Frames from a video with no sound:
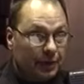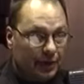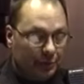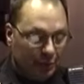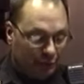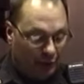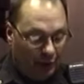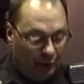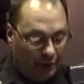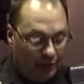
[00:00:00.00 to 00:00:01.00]
And before
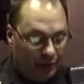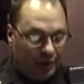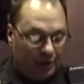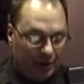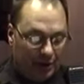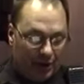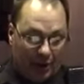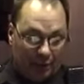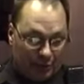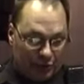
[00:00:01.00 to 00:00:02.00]
I went out
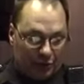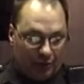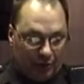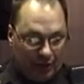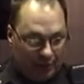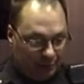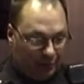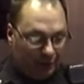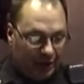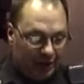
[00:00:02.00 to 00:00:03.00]
on patrol, I
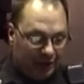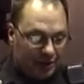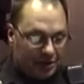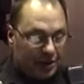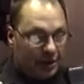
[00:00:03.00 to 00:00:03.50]
provided this